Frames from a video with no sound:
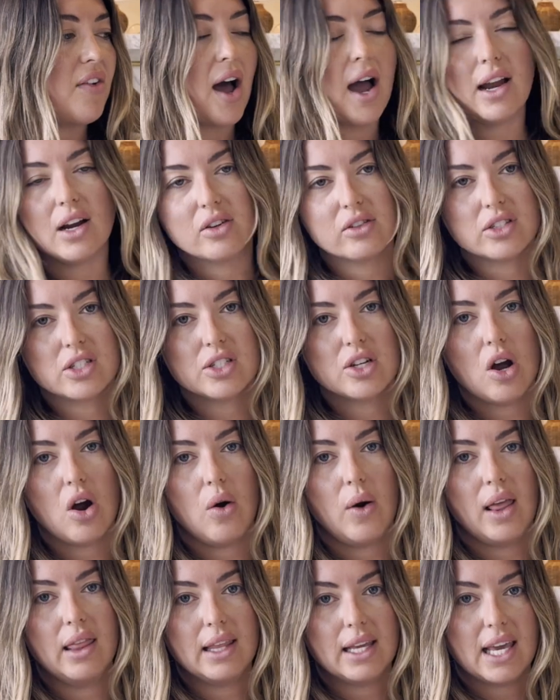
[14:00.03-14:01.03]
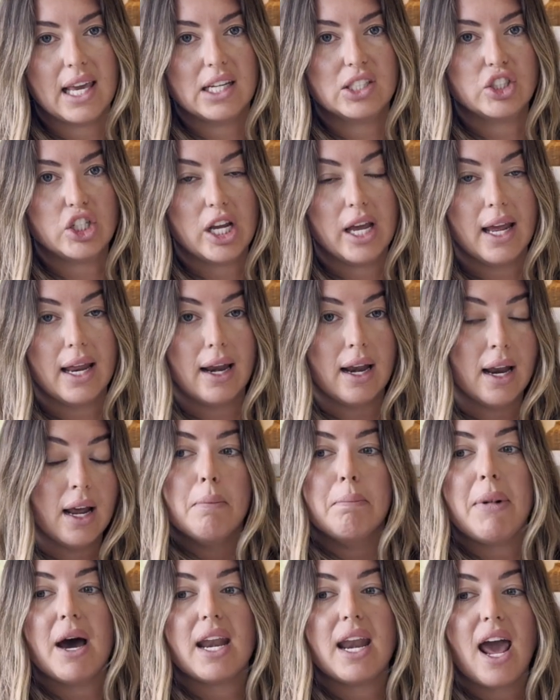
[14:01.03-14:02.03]
ironstone in the kitchen,
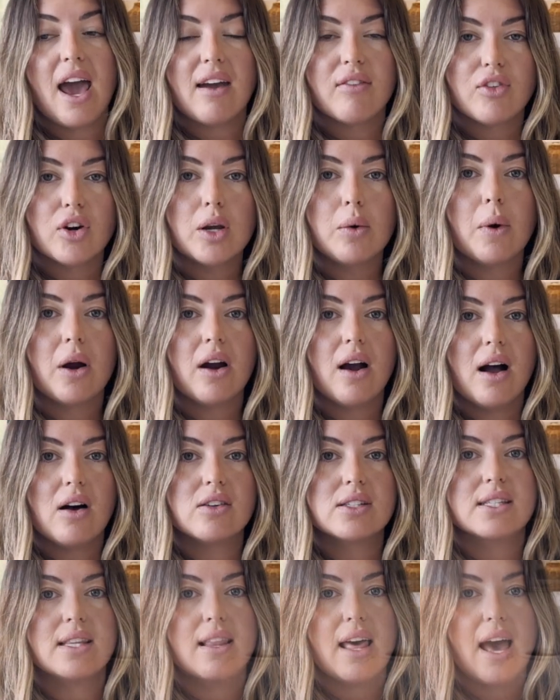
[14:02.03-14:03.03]
but everywhere else in the